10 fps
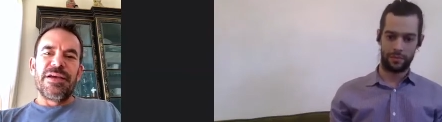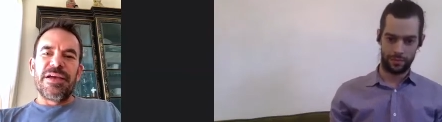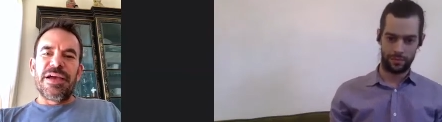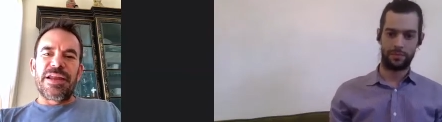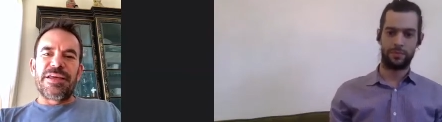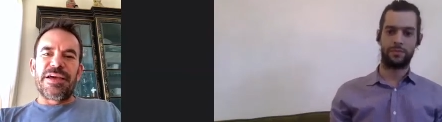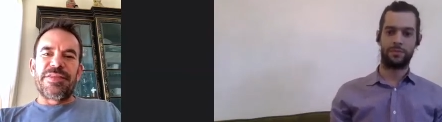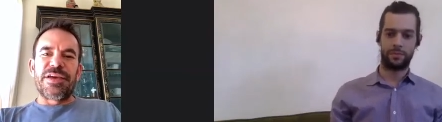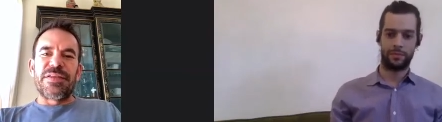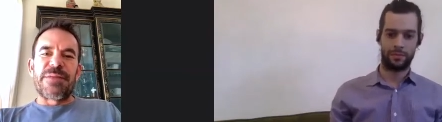Speaker 1: And I, I
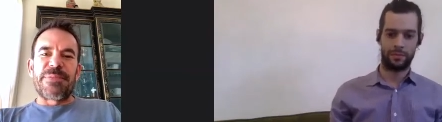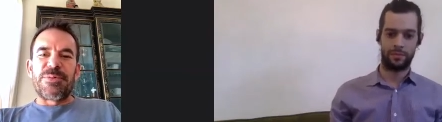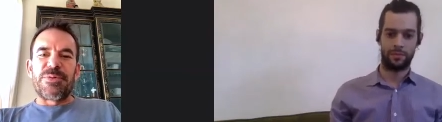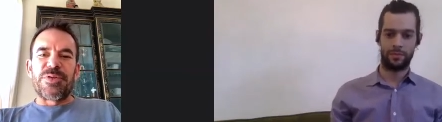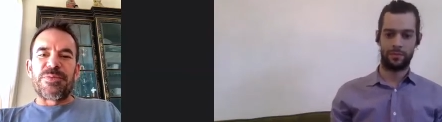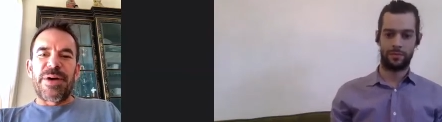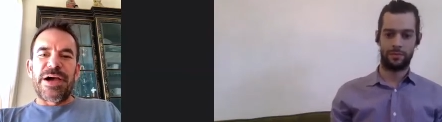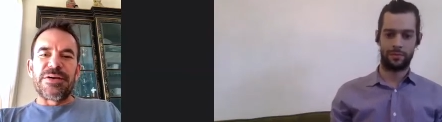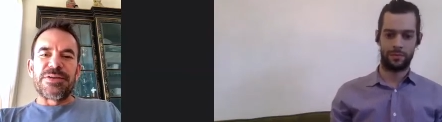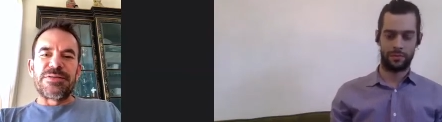think a lot of people with
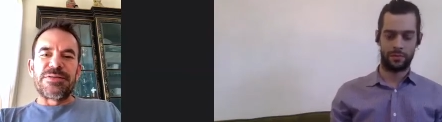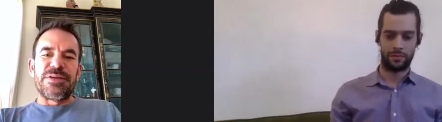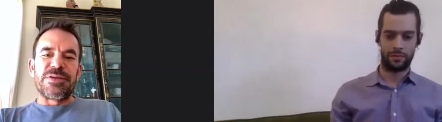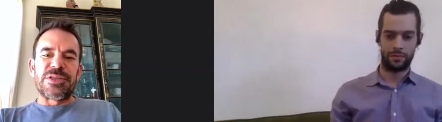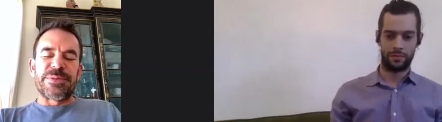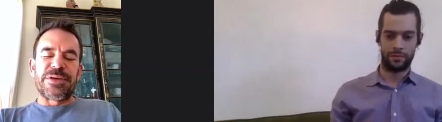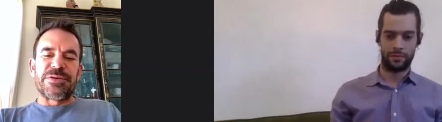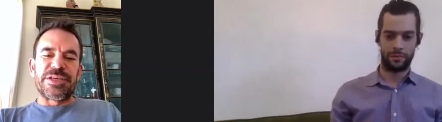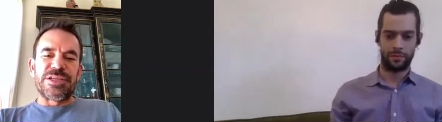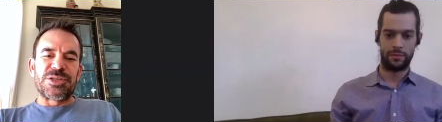mild, you know, stomach
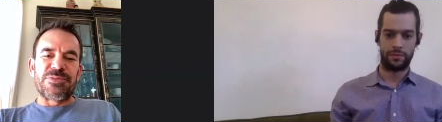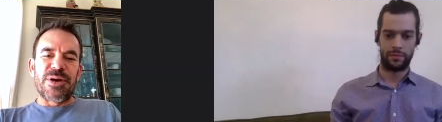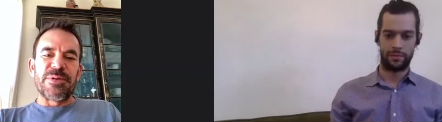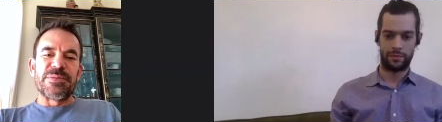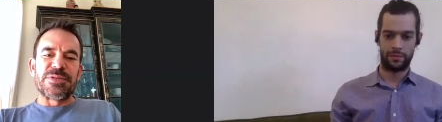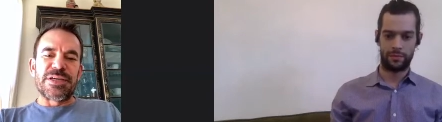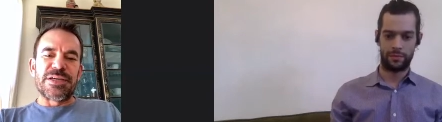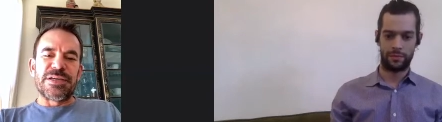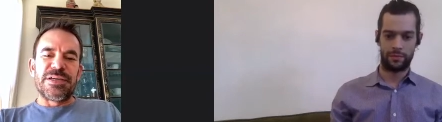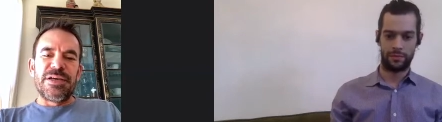irritation problems,
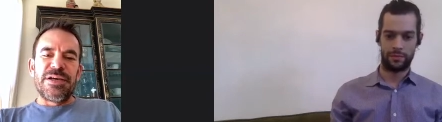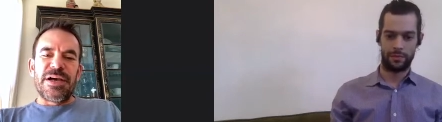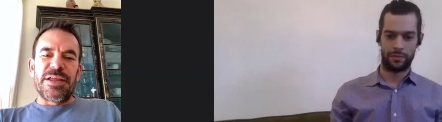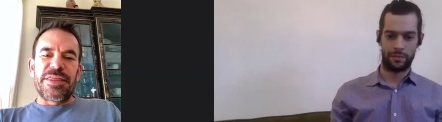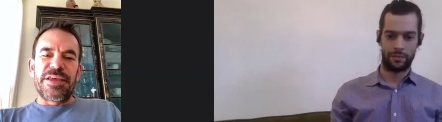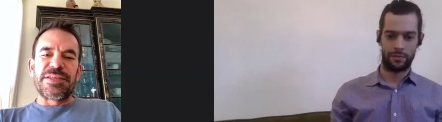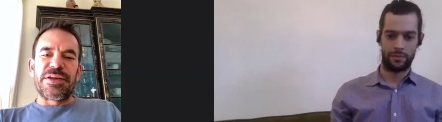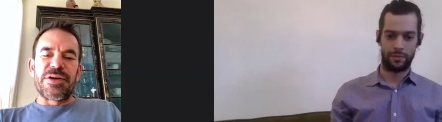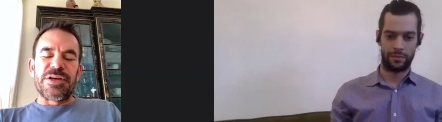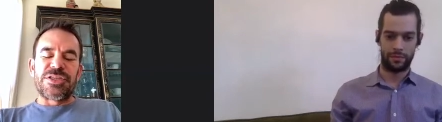uh, things
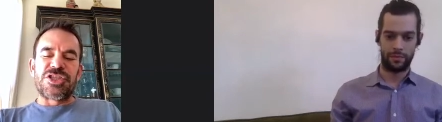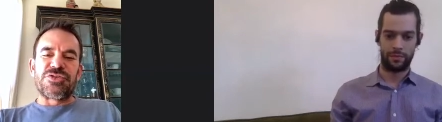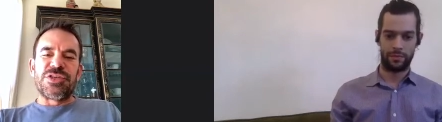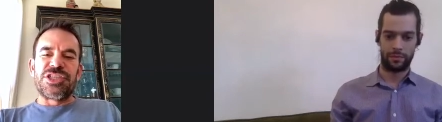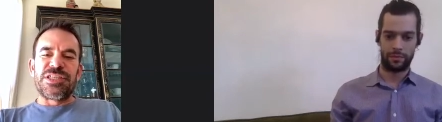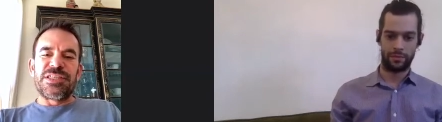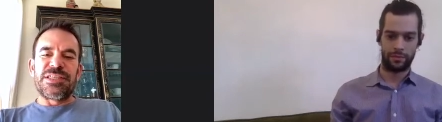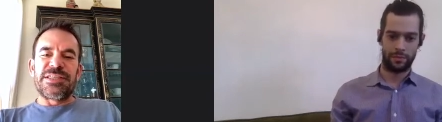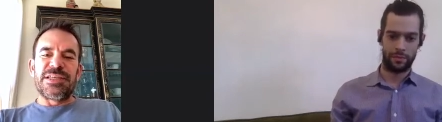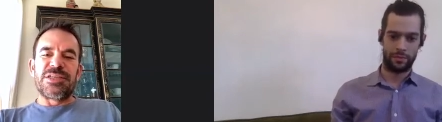that are astringent
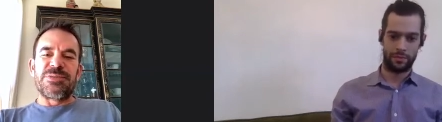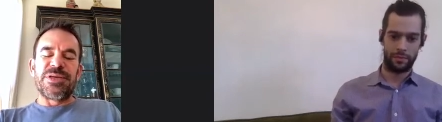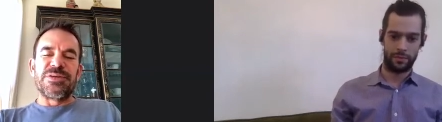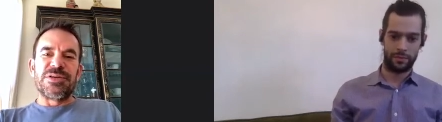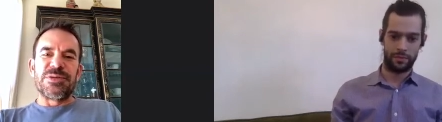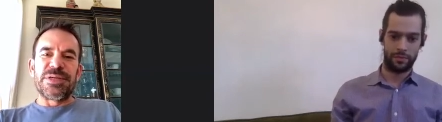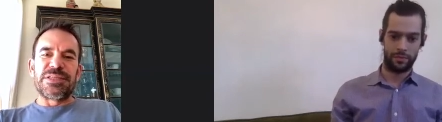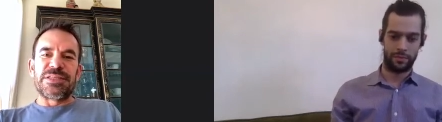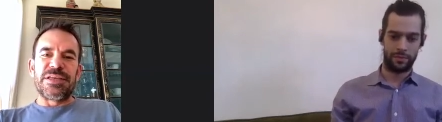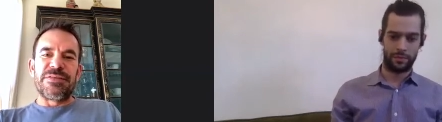tend to be a little
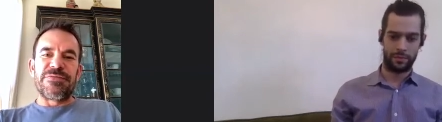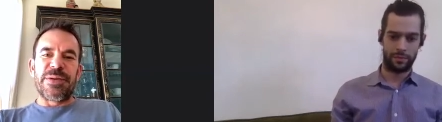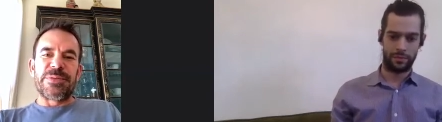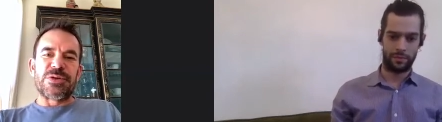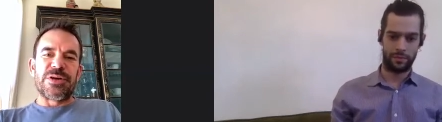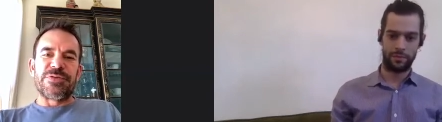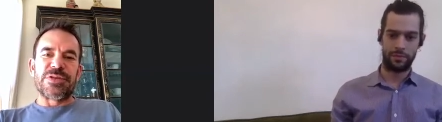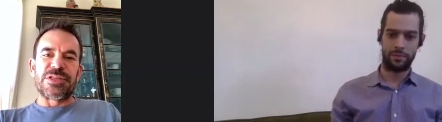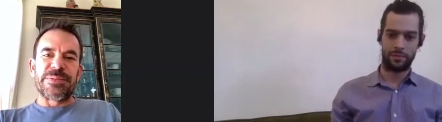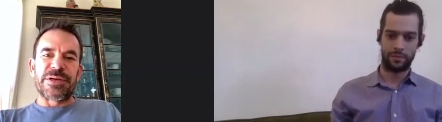bit inflammatory for
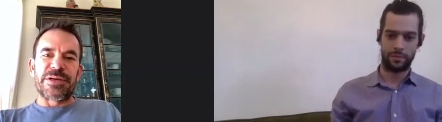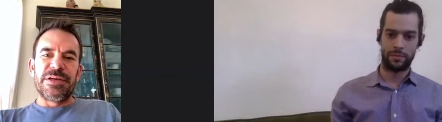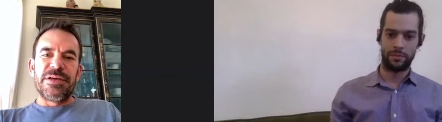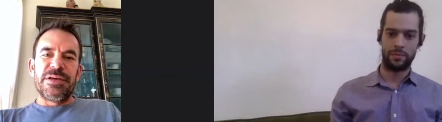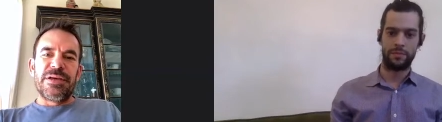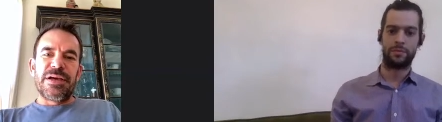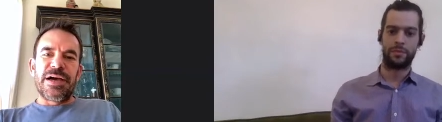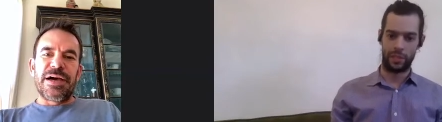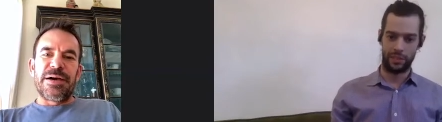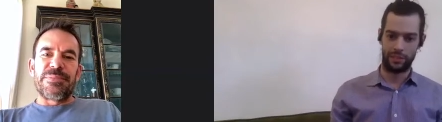the stomach
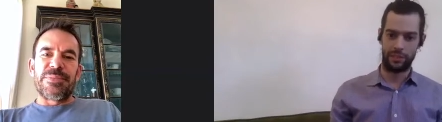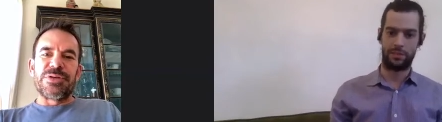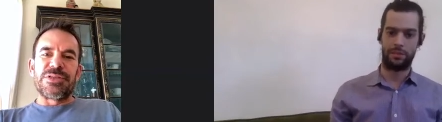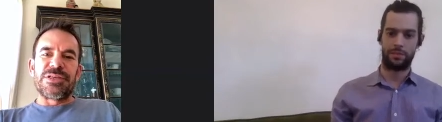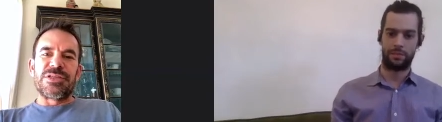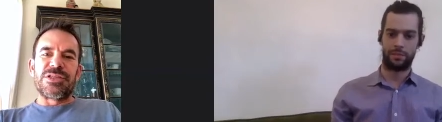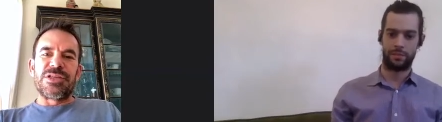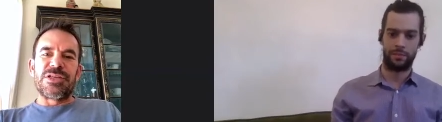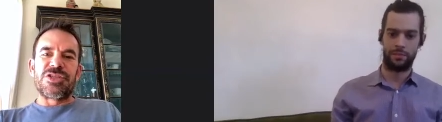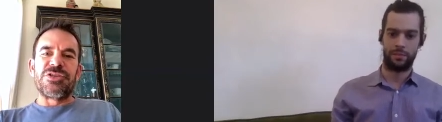because
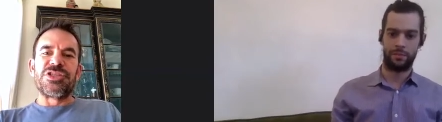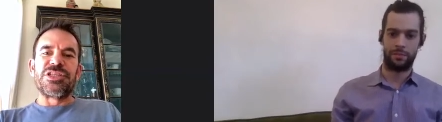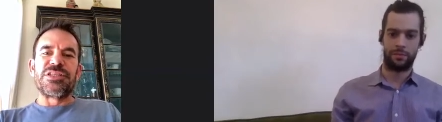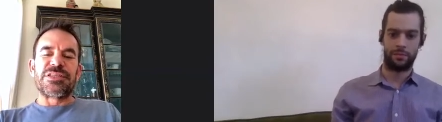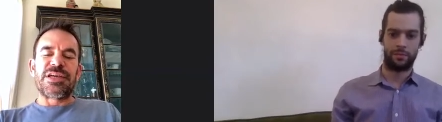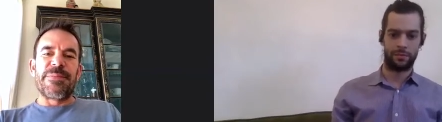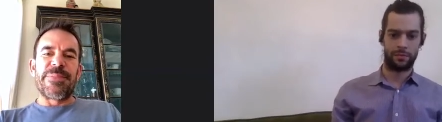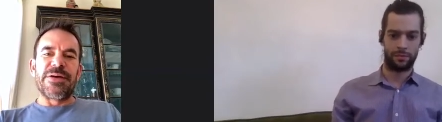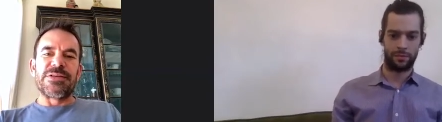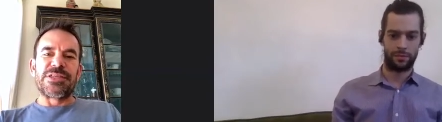um, astringent
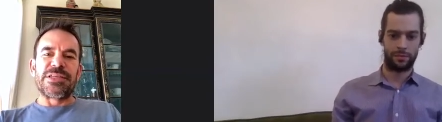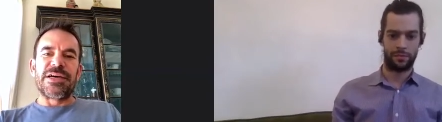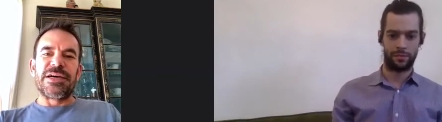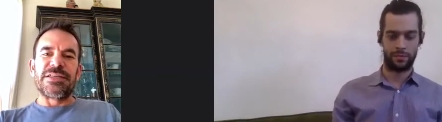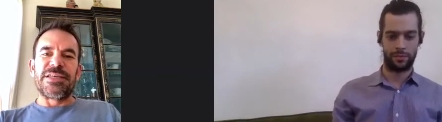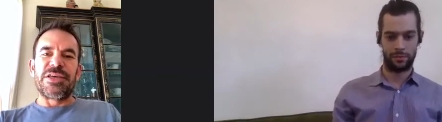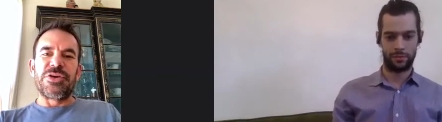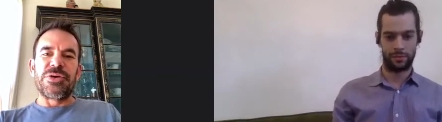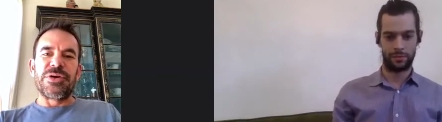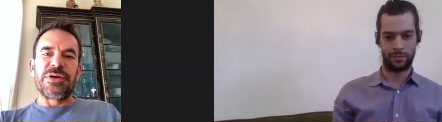compounds uh,
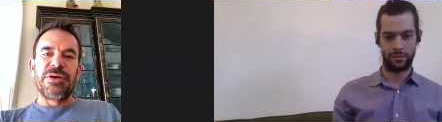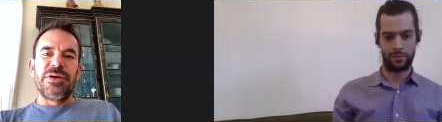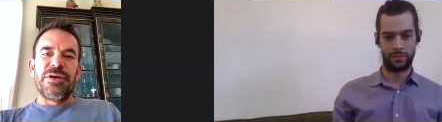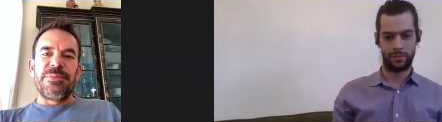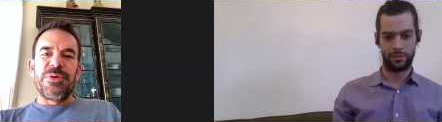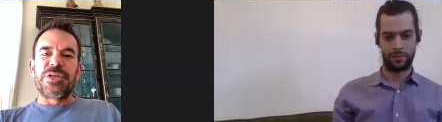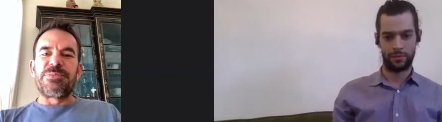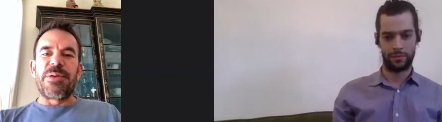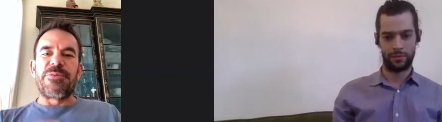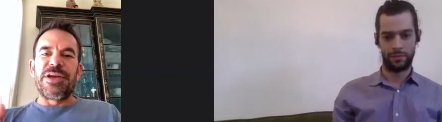take your
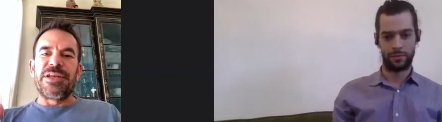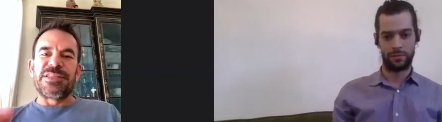mucous membranes